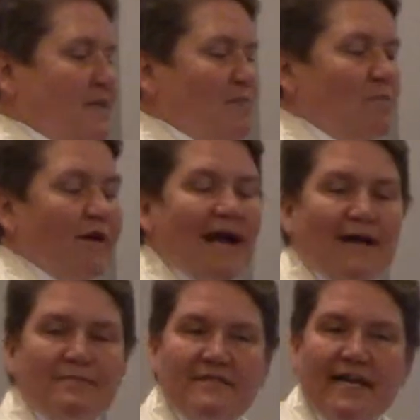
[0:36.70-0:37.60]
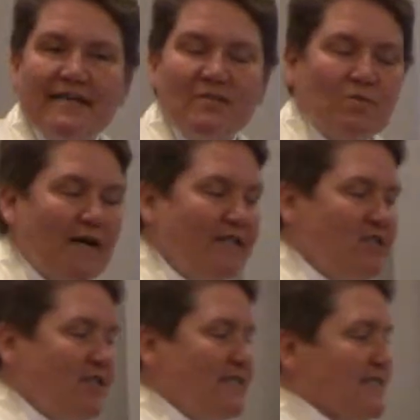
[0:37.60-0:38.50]
Perhaps that is why
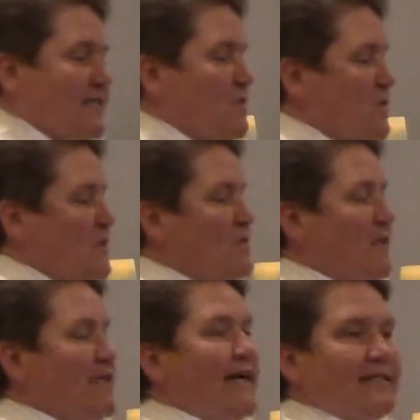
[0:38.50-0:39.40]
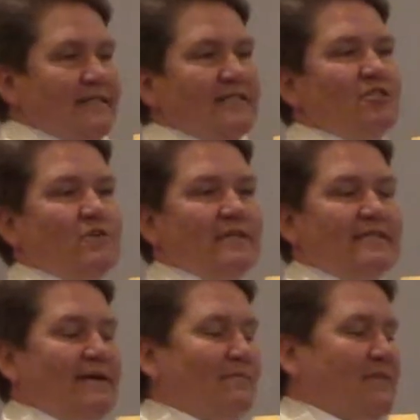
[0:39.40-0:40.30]
Jesus was reluctant to
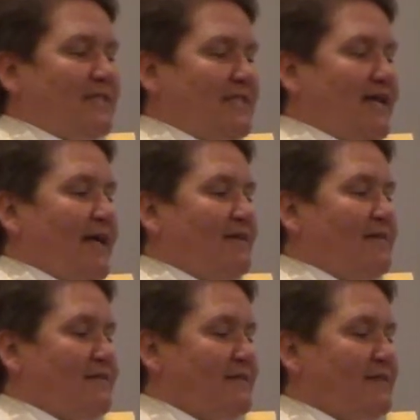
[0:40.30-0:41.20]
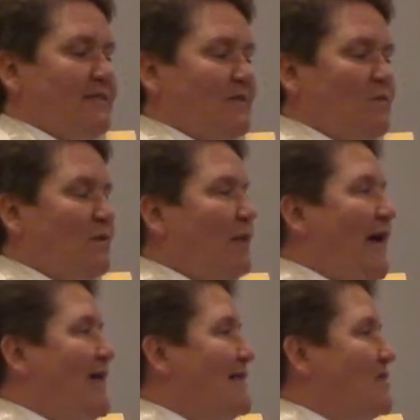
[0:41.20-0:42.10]
accept this title when
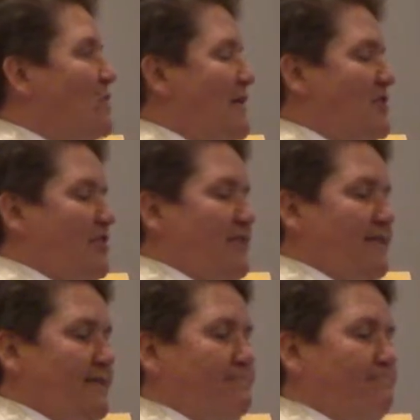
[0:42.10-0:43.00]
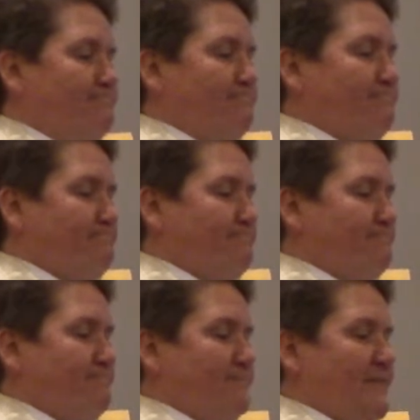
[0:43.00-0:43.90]
Pilate questioned him.
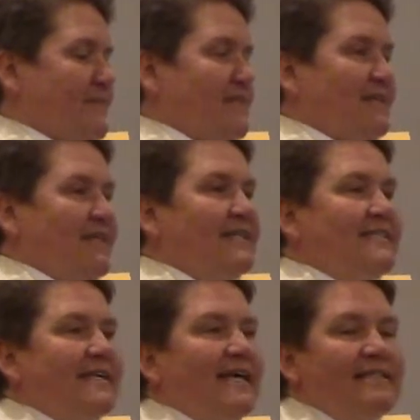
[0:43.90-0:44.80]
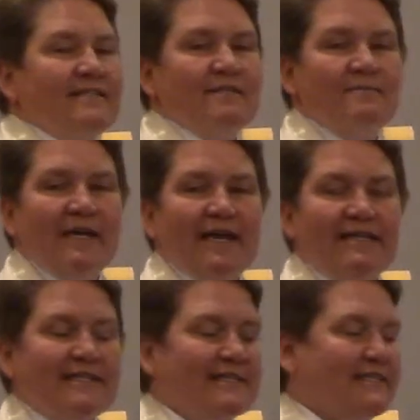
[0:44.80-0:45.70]
His kingdom
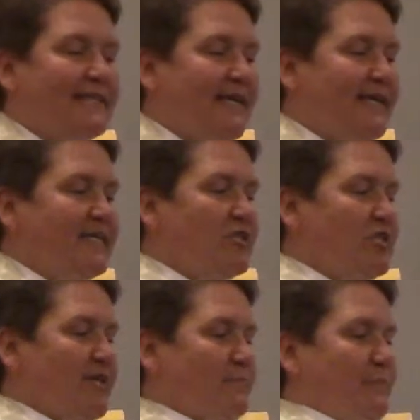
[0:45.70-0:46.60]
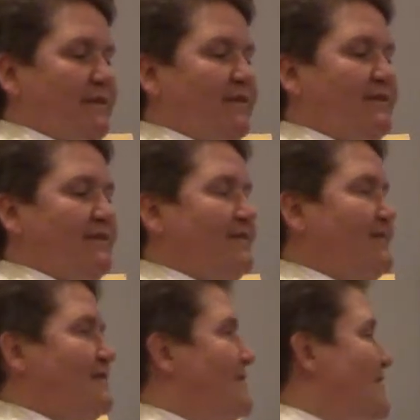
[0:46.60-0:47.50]
and his kingship
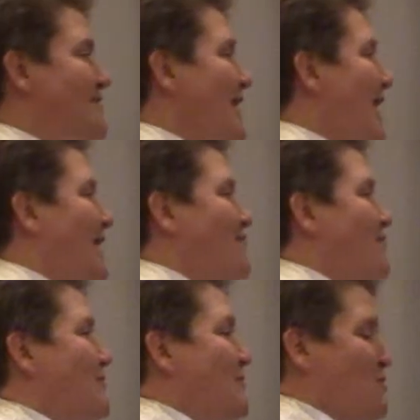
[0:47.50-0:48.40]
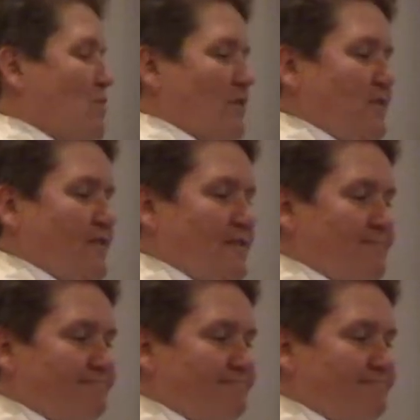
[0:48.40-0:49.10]
is not from this world.